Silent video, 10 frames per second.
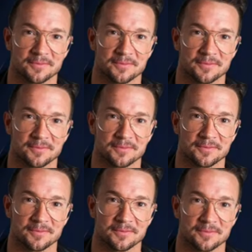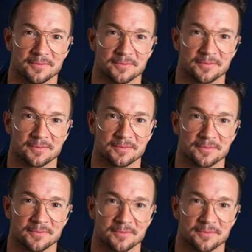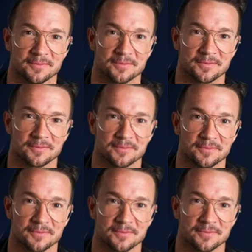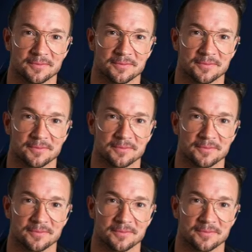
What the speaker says: No words are spoken by the person on screen.